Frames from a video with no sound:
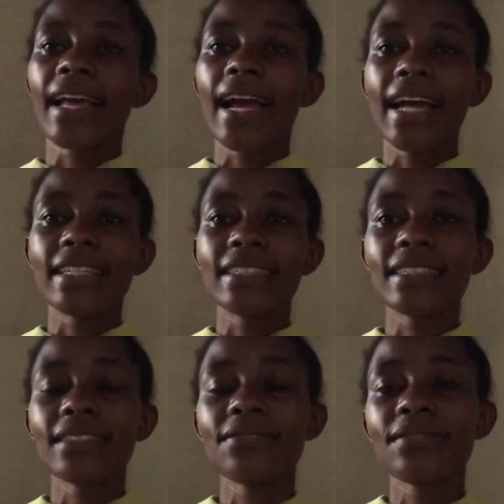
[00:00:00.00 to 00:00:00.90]
and
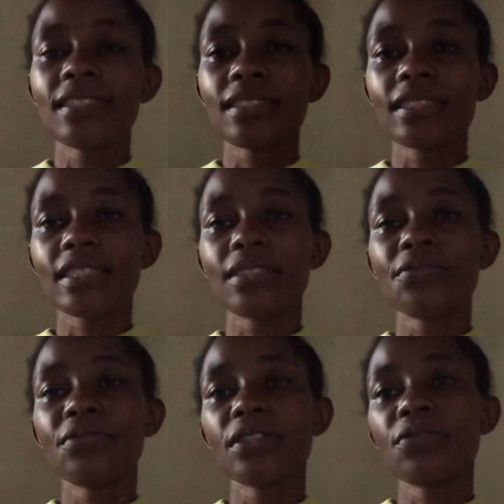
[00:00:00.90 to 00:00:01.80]

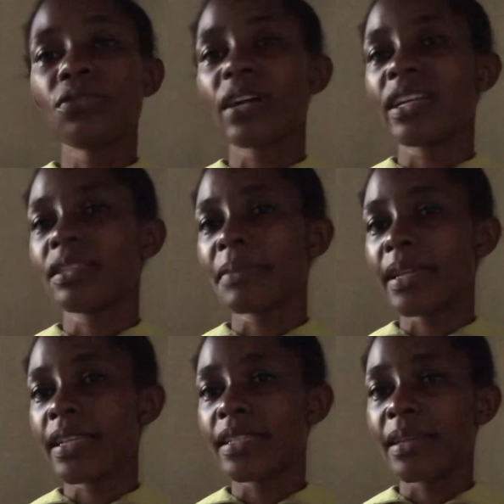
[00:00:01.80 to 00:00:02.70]
if you can't
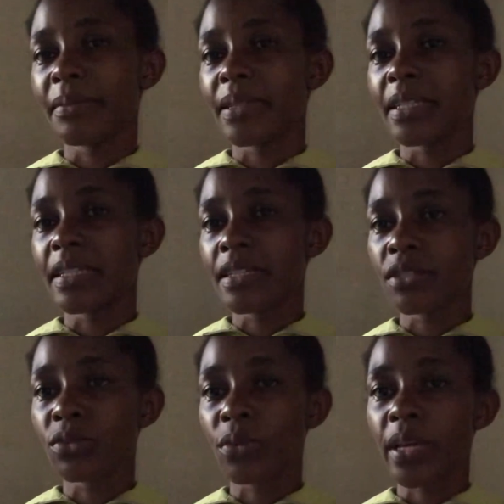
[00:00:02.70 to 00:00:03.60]
manage them in
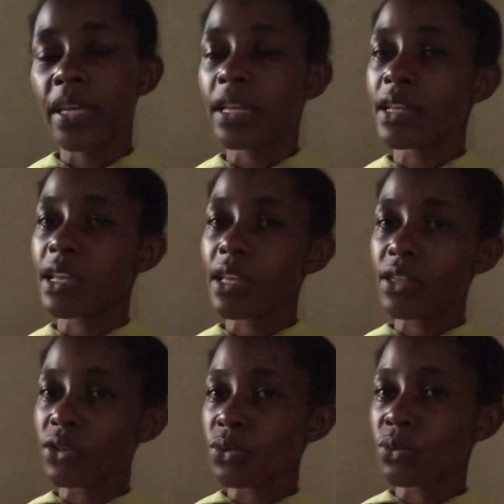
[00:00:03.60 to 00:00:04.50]
this way,
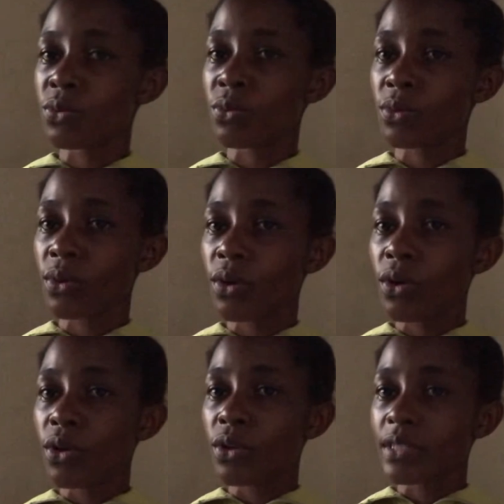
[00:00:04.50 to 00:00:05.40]
you
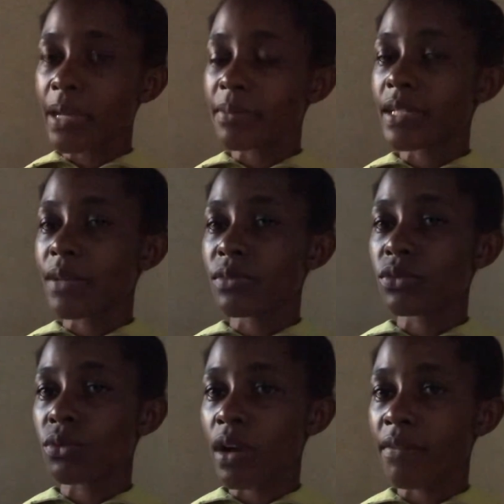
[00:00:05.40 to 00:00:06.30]
sometimes
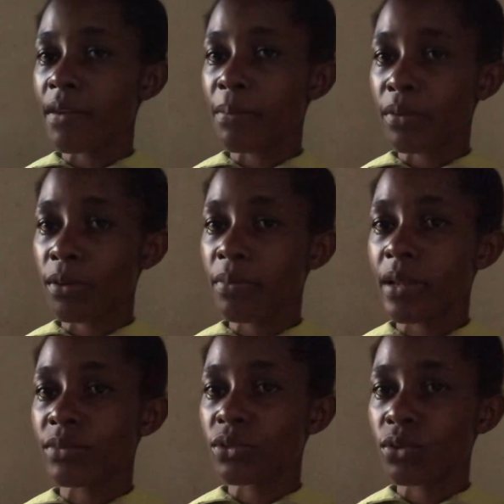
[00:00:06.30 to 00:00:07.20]
you have a problem.
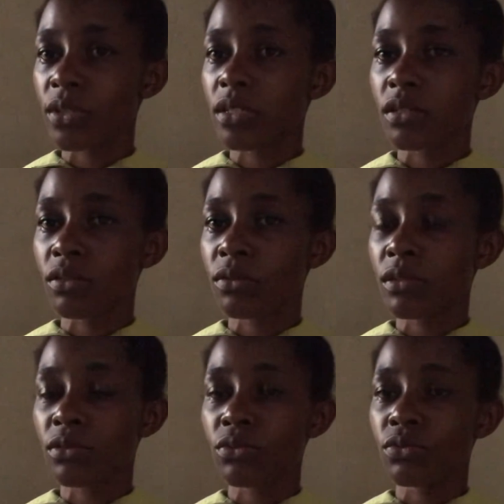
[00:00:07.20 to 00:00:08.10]
So it is
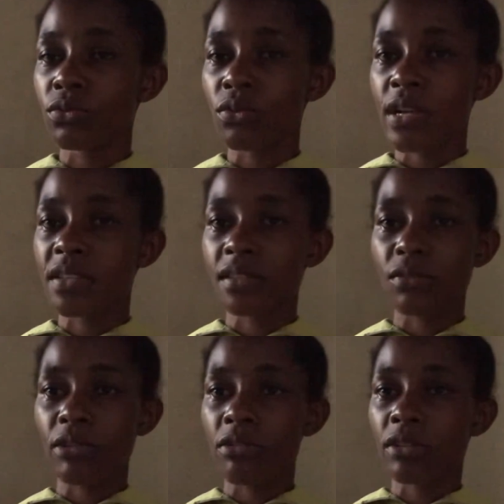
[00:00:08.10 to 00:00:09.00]
always good to go and see
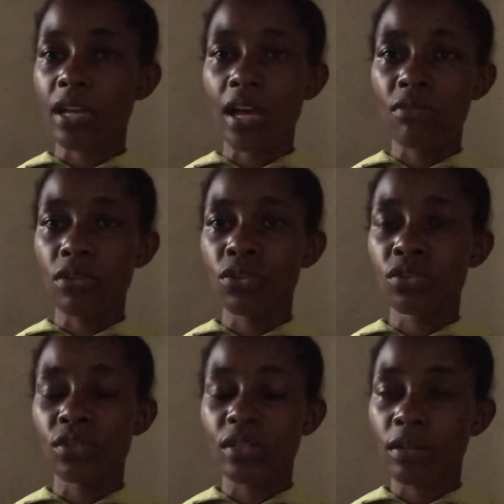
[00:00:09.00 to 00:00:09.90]
your doctor. I will
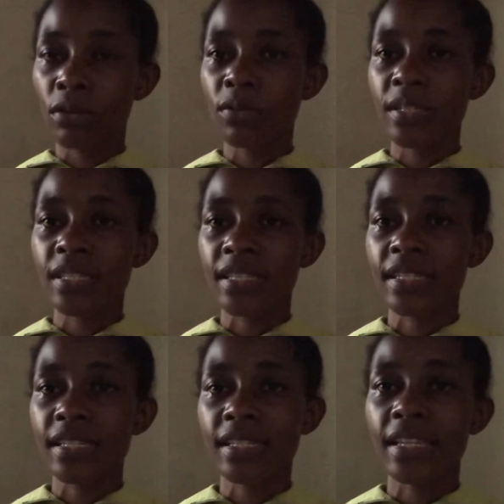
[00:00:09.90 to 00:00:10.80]
always
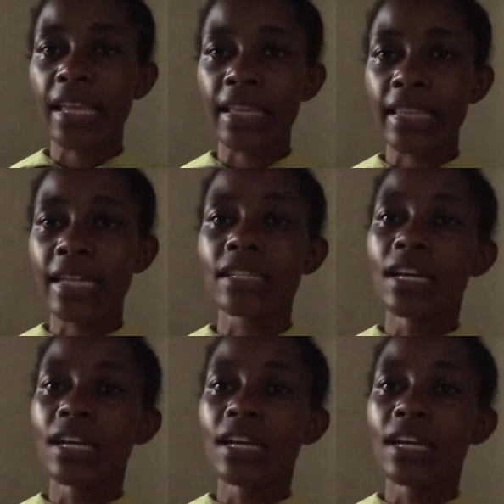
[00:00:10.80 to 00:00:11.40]
insist like that.